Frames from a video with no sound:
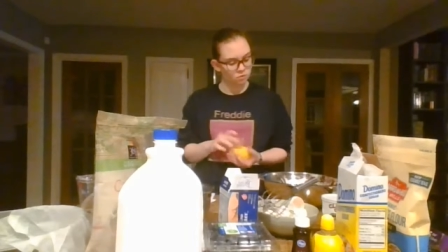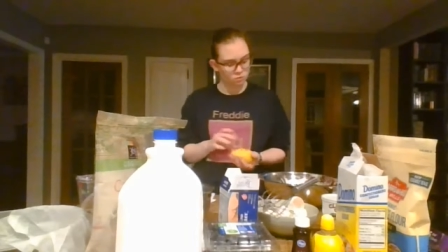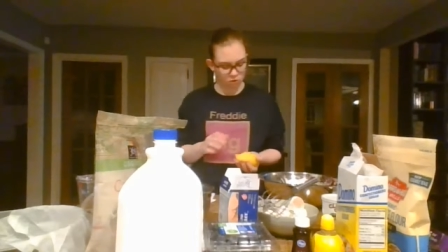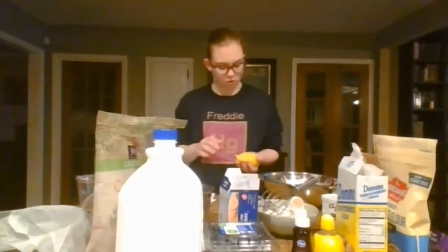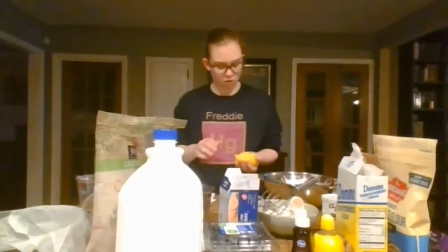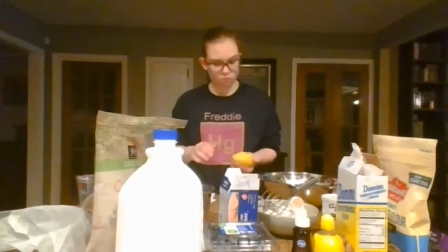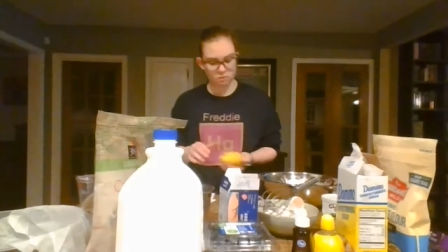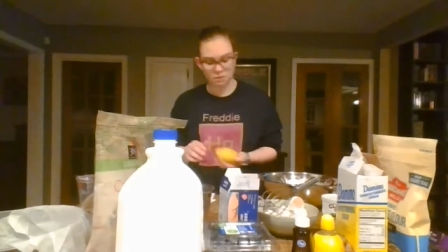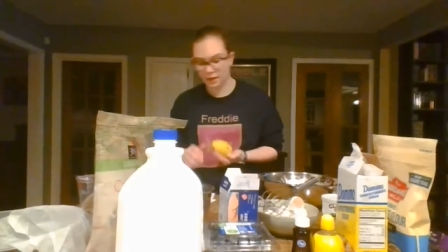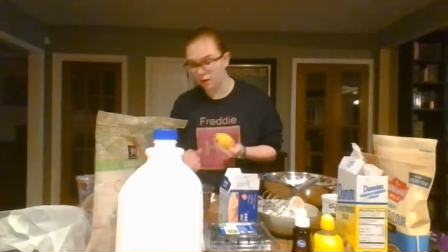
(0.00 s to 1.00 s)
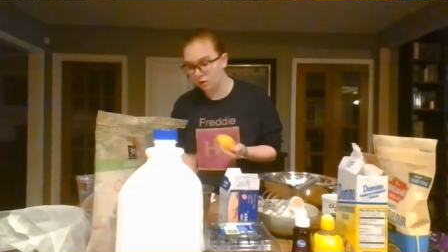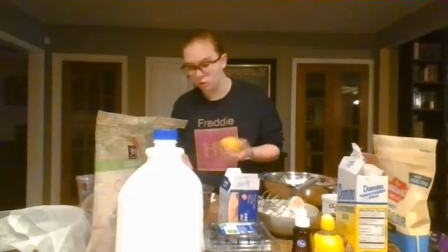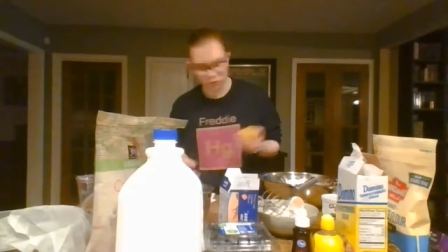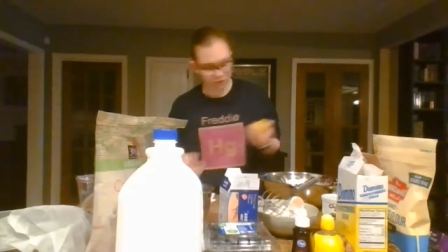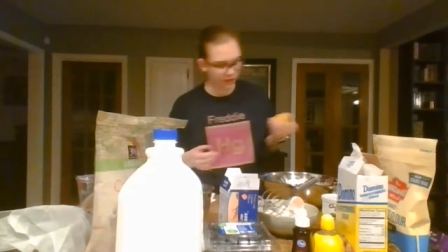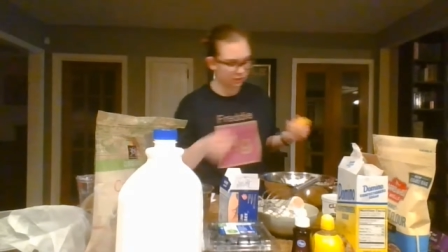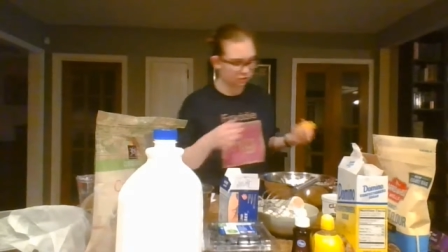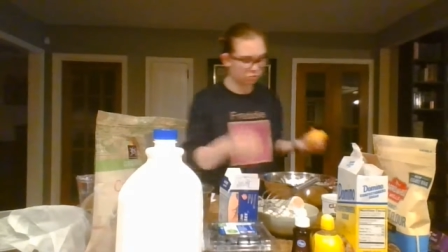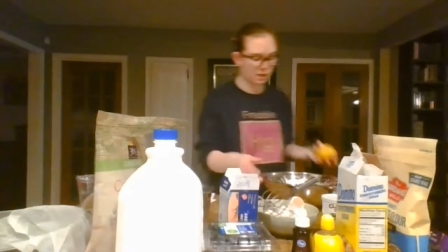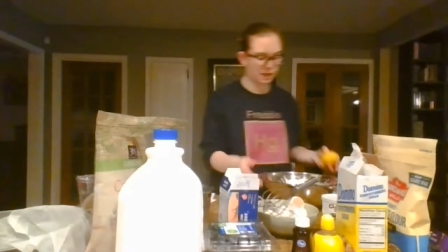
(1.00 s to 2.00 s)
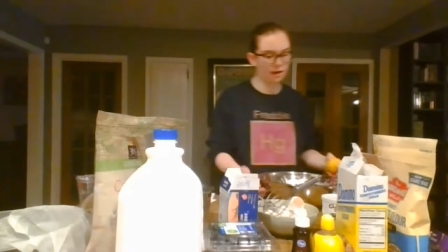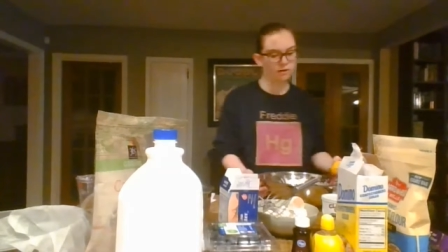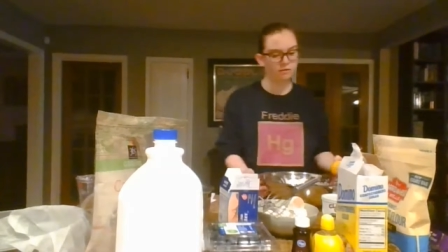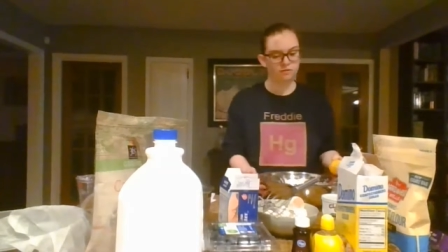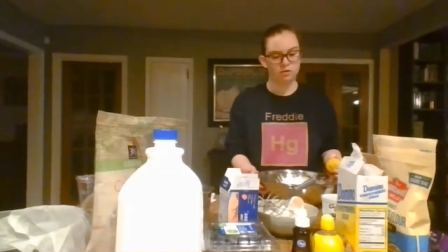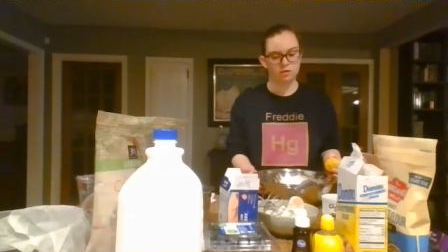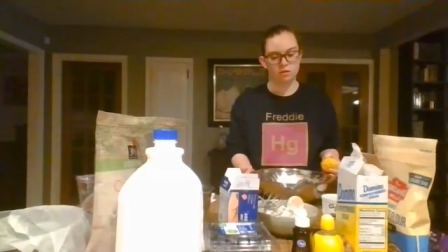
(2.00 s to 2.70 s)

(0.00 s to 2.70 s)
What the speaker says: So now that you have